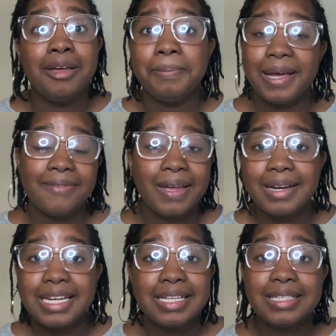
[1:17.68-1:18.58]
my
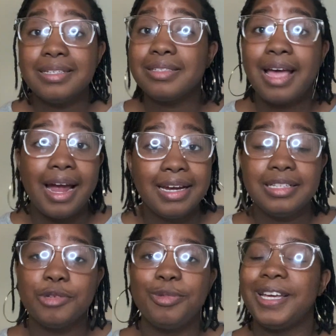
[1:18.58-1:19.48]
finances, I
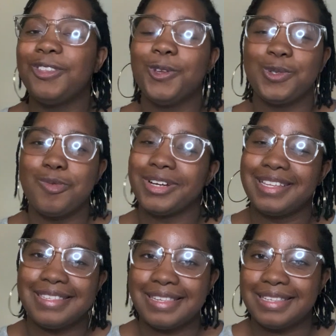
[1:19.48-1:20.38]
need to plan those more
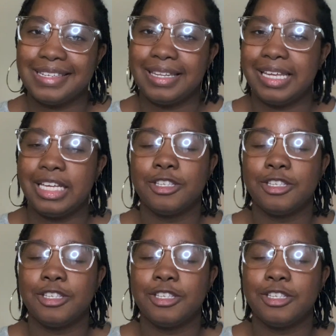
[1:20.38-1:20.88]
consistently.